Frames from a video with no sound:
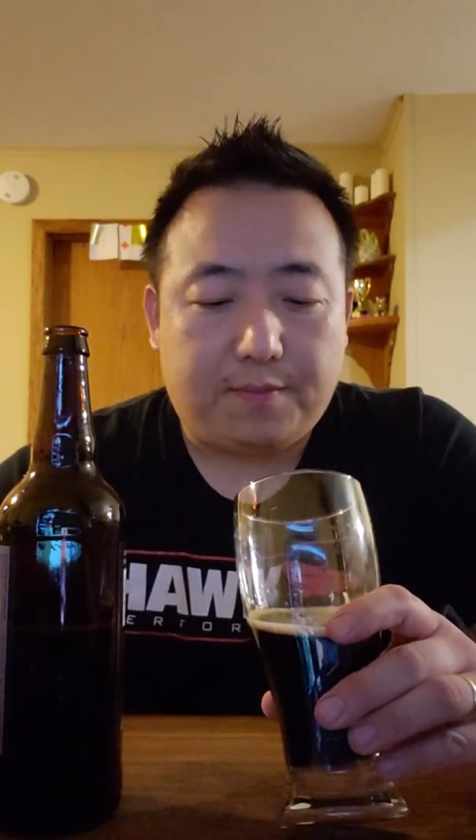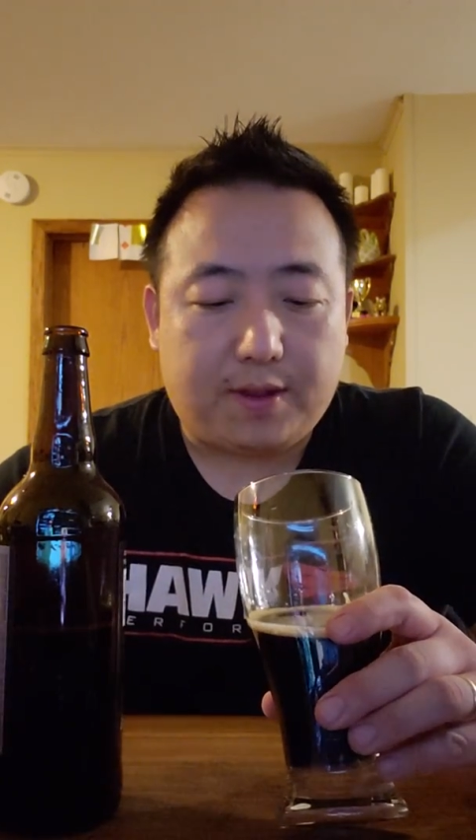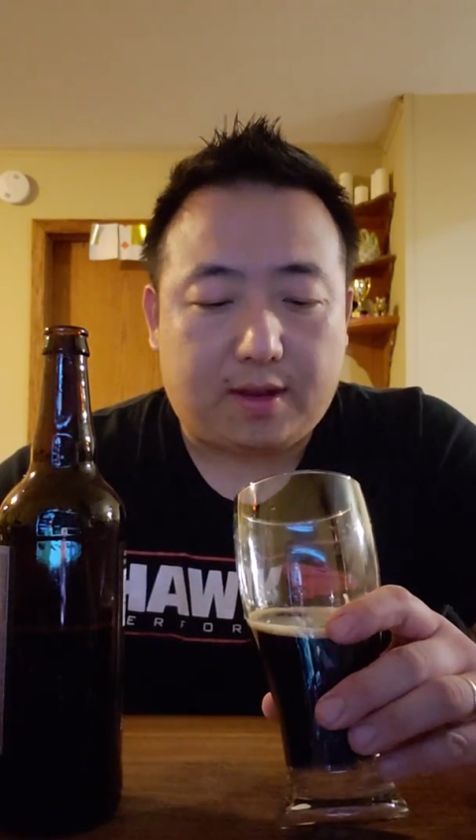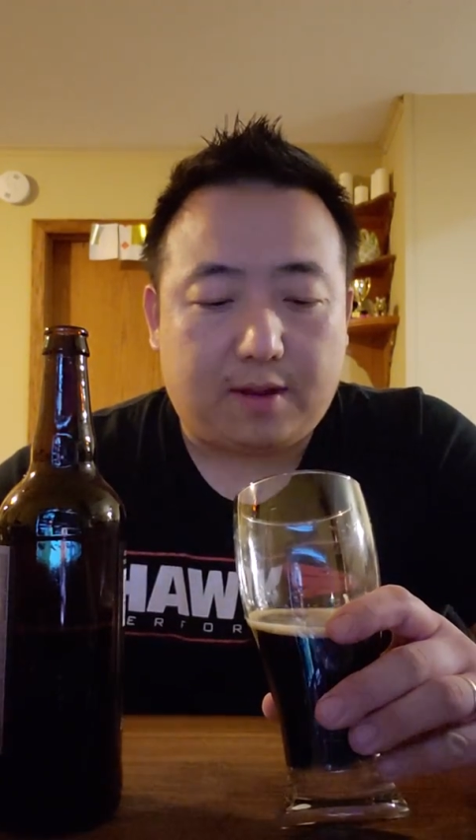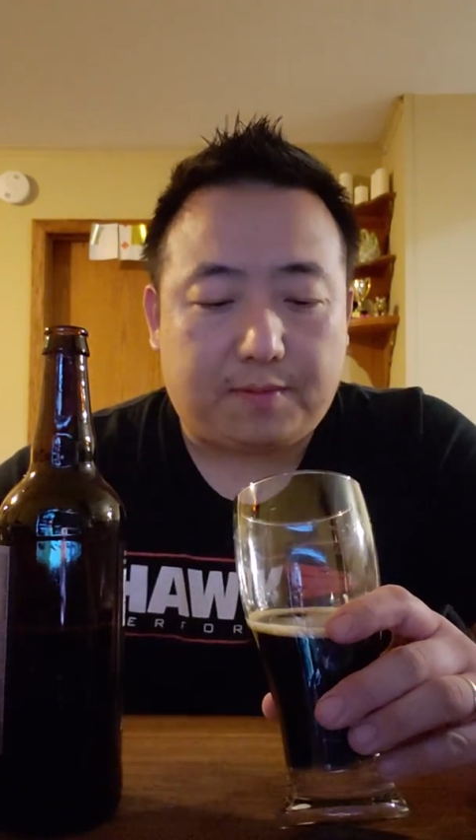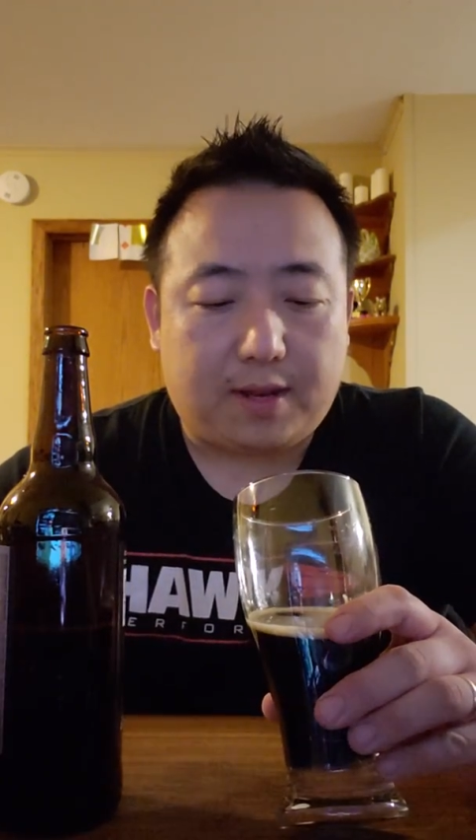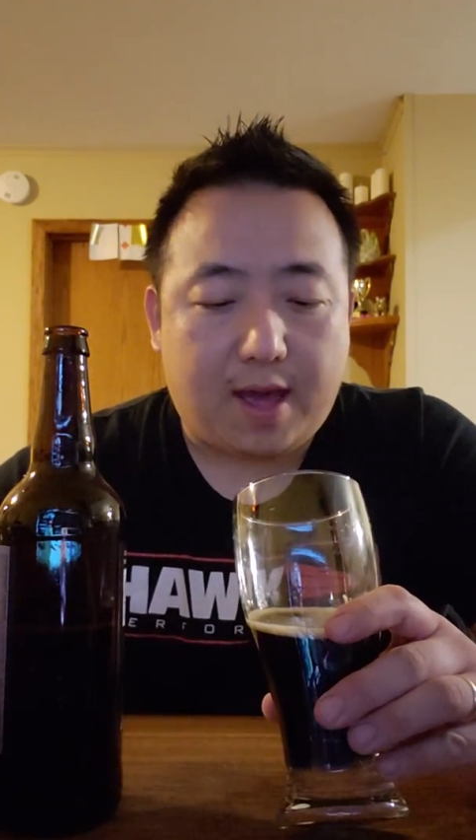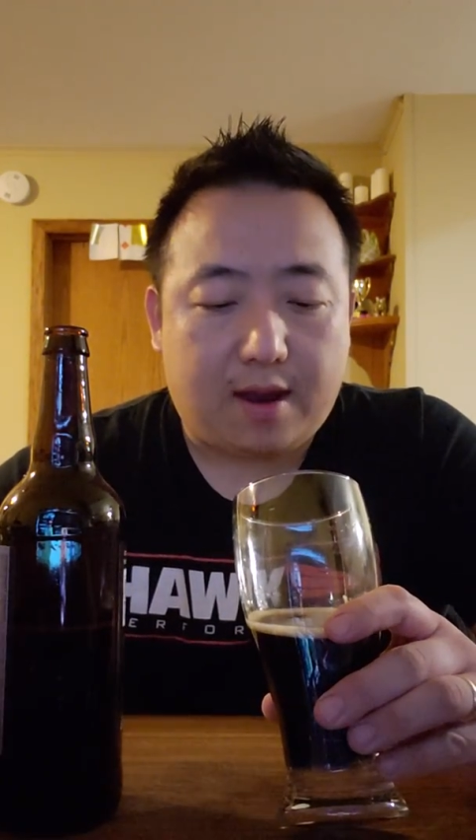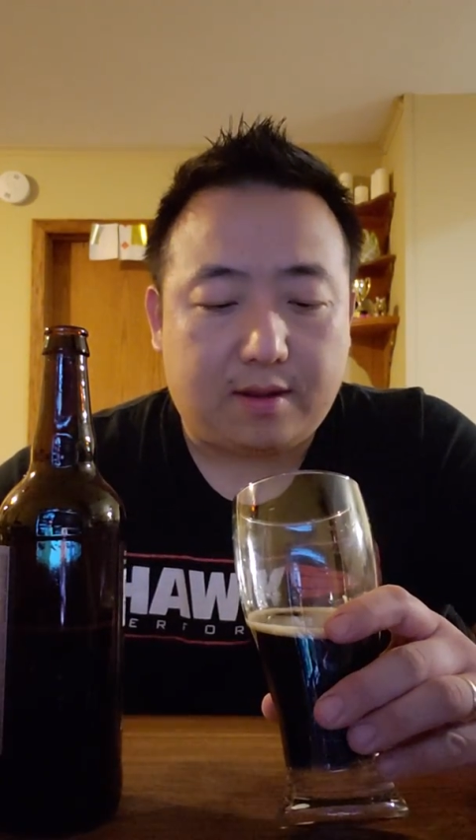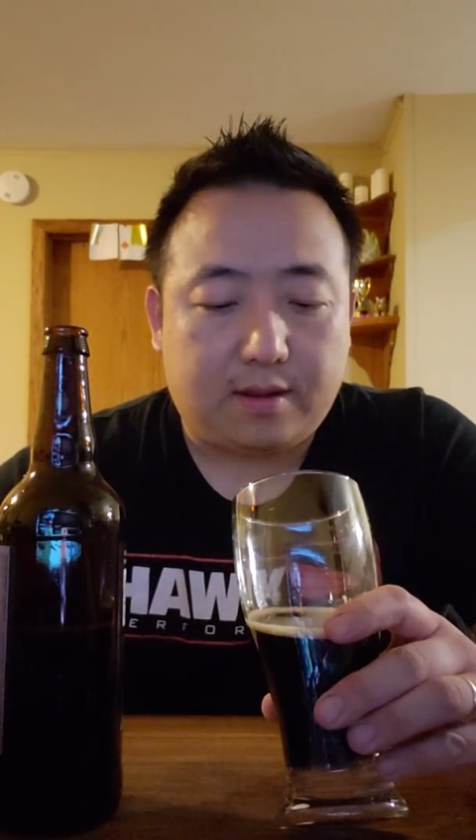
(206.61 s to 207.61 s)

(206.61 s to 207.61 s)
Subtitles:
Picking up a lot